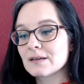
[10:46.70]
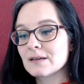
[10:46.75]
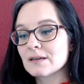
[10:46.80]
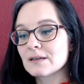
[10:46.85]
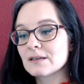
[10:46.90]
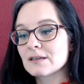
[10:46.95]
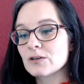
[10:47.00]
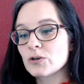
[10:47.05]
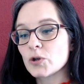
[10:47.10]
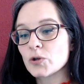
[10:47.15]

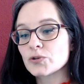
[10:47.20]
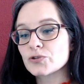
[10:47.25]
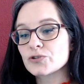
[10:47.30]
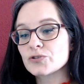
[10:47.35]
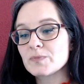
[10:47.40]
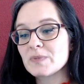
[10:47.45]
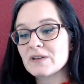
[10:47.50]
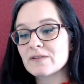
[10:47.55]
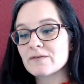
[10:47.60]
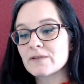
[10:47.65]
not to be
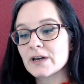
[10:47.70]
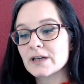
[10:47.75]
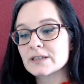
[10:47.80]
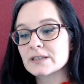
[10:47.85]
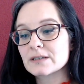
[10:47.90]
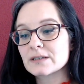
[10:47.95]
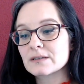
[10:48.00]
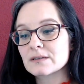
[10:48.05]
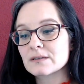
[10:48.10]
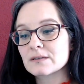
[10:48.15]

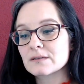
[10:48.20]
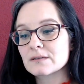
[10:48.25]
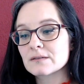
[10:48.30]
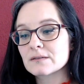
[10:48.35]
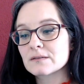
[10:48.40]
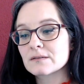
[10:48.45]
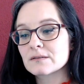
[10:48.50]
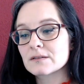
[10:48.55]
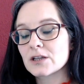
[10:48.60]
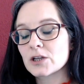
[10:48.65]
frightened,
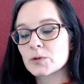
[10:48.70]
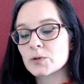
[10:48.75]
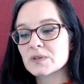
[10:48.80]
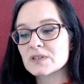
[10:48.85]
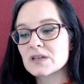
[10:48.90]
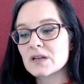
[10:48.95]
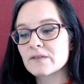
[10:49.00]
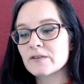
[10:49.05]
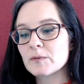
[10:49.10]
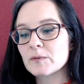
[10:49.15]
that it was
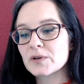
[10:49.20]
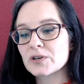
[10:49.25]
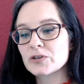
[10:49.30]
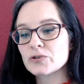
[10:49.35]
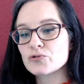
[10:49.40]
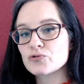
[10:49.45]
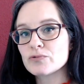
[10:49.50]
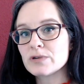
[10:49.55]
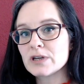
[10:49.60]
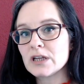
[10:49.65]
nothing but a
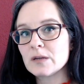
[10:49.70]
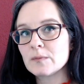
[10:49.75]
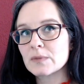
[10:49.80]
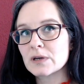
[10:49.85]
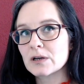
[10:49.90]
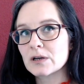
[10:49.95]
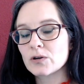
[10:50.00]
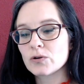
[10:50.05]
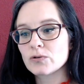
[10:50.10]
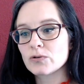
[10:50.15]
dream and
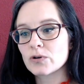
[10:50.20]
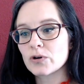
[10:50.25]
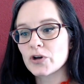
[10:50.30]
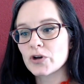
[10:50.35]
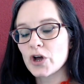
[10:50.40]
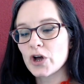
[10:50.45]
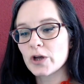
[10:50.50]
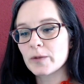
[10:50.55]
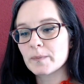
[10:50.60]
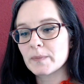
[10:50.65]
could not
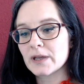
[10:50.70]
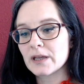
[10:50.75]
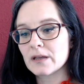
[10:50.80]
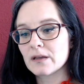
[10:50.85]
hurt me.